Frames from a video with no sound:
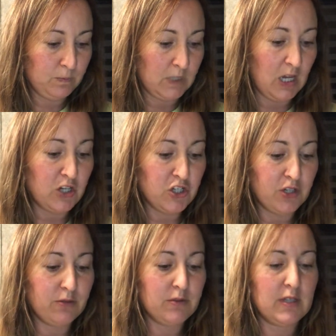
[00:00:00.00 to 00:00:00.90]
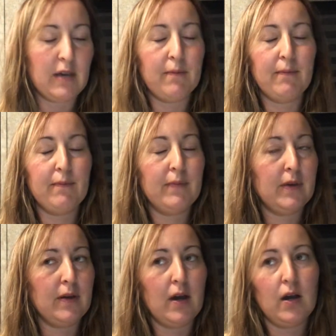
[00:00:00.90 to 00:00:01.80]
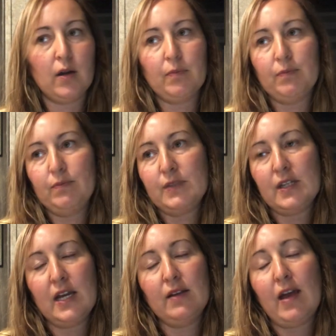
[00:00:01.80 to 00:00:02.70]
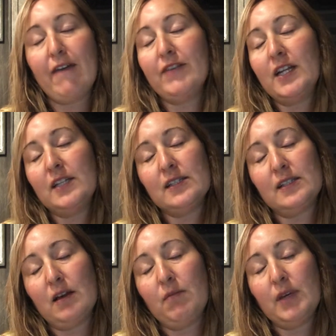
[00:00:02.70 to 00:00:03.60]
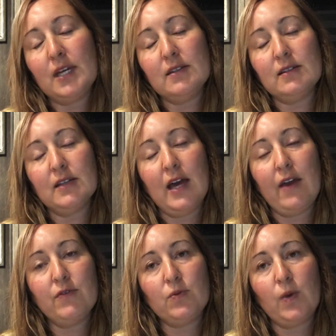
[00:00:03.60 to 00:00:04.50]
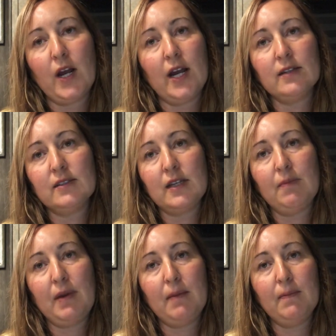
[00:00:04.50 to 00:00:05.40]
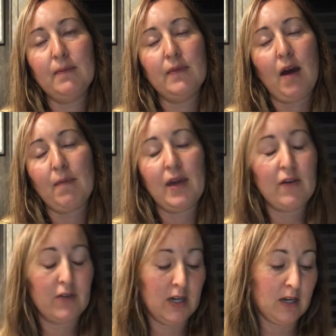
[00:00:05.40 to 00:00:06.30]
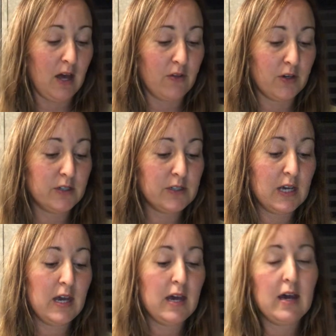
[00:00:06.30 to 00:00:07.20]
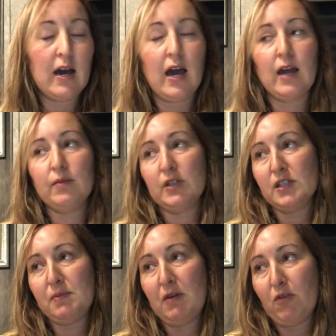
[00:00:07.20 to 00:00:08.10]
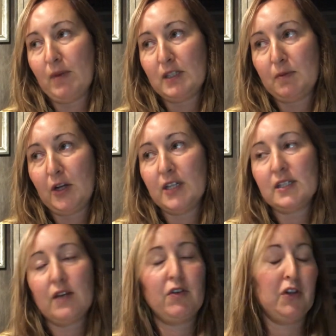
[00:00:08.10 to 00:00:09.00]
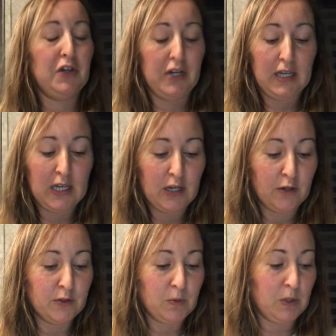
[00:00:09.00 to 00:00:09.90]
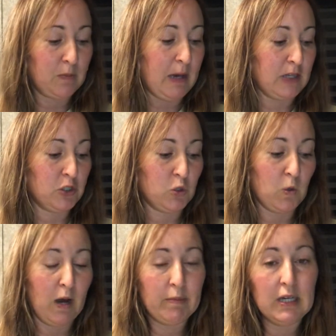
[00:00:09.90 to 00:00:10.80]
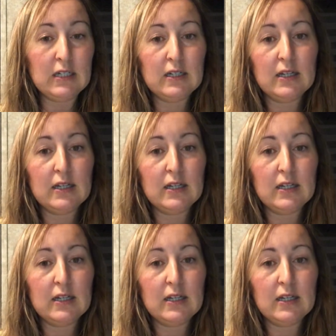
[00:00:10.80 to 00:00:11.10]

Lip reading: issues that are evident in some kids' lives, whereas it may not be evident in others. I'm going to speak from experience. I've got a lot of kiddos with past trauma,